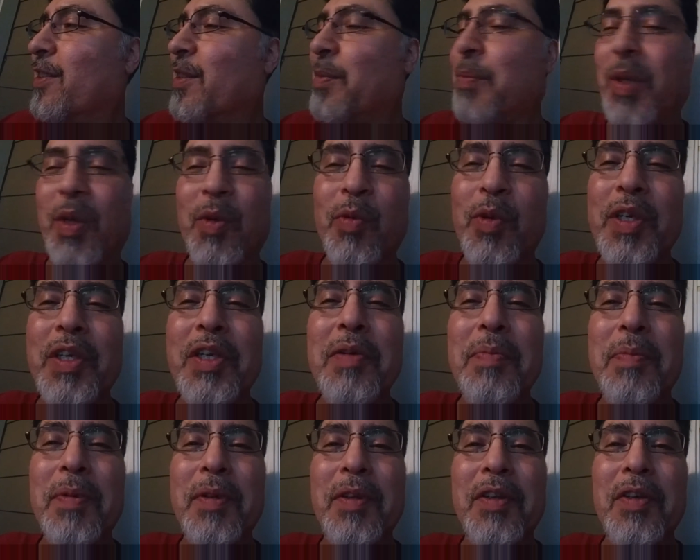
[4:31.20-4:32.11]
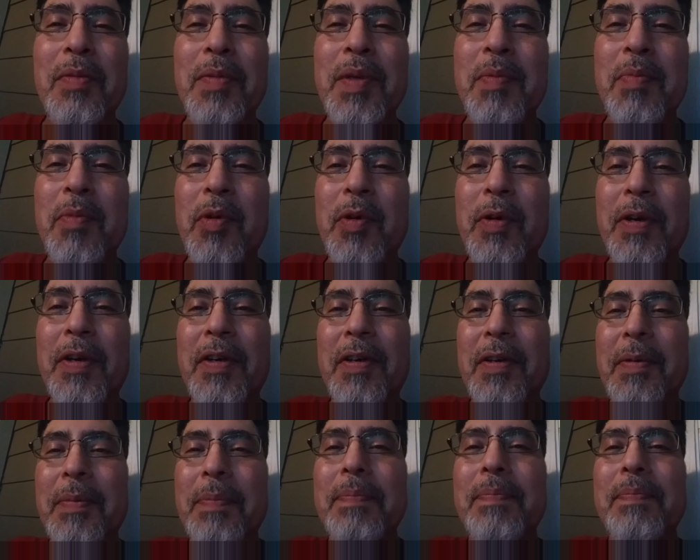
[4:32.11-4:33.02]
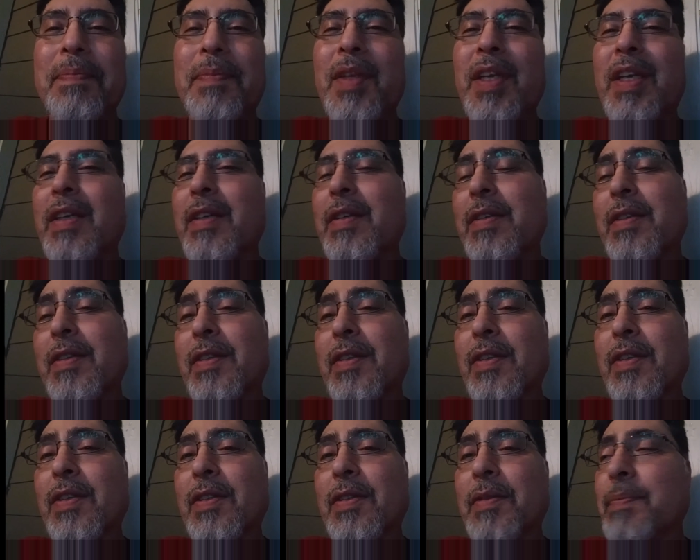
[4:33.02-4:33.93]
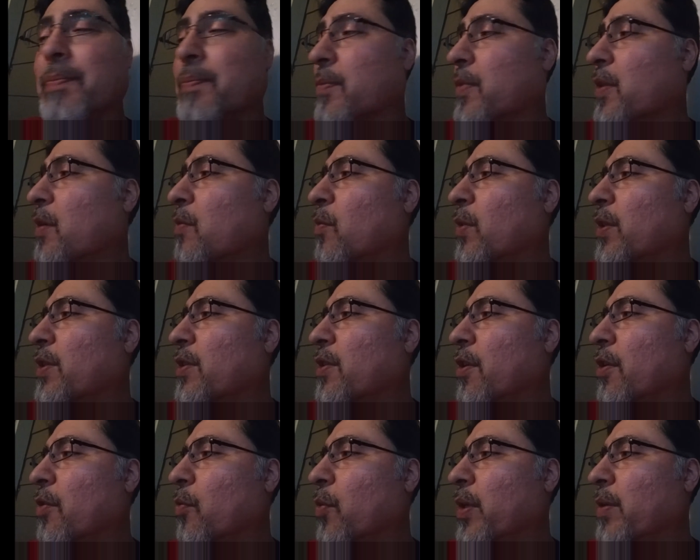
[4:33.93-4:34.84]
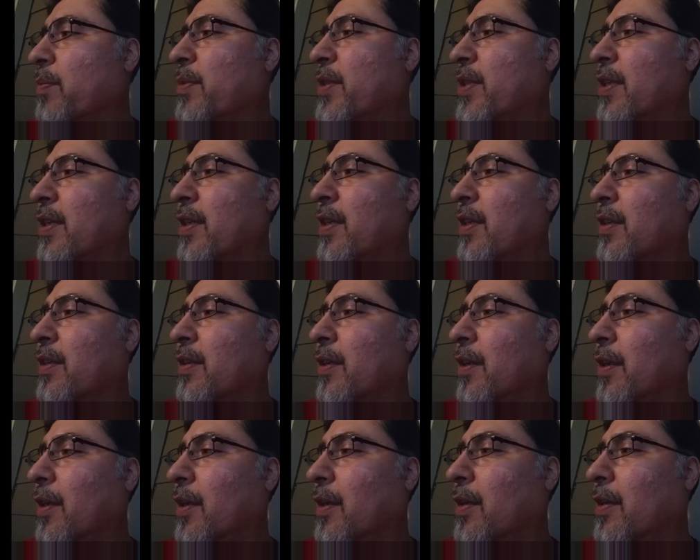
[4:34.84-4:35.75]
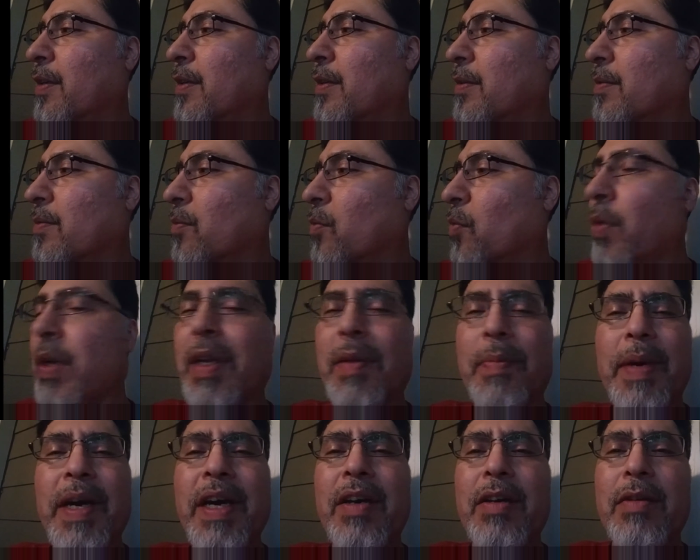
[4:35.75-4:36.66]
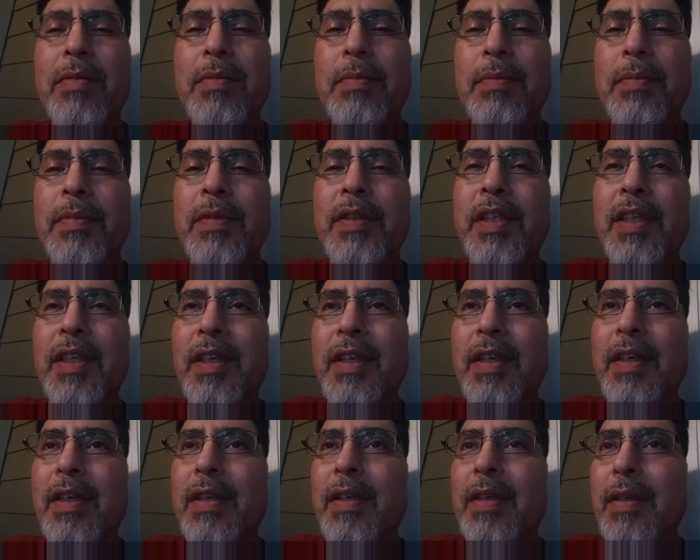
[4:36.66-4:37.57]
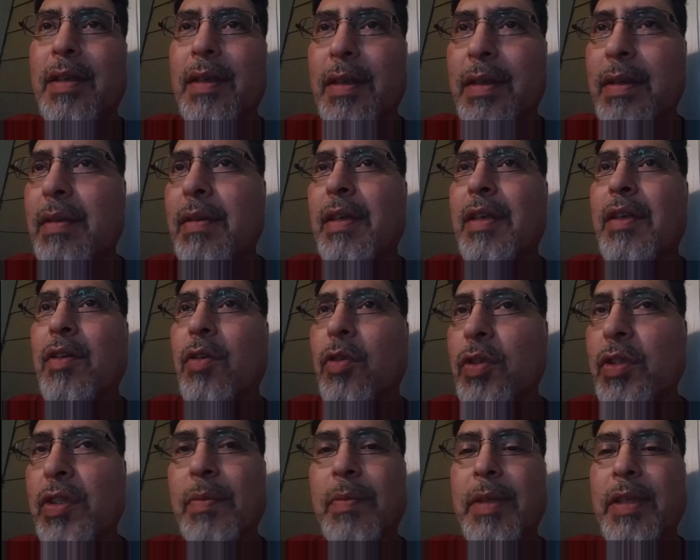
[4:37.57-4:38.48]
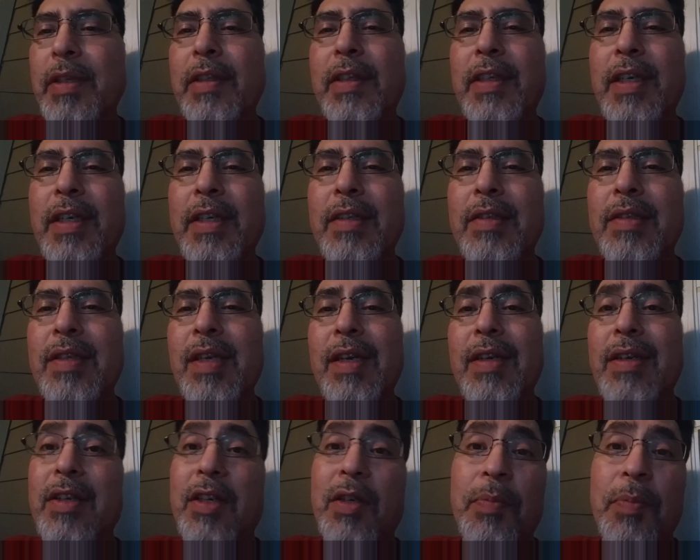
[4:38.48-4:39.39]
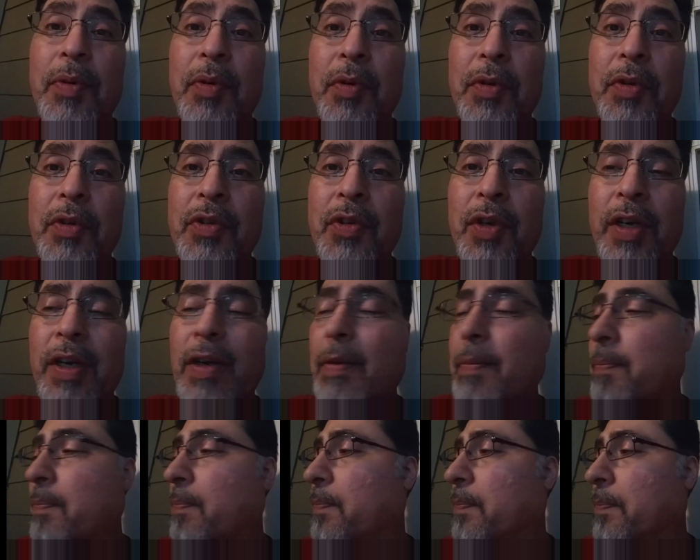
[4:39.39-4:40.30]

Let me read up a little bit more on them." And so I went to their website and read about them, and then ultimately I decided to pull the trigger.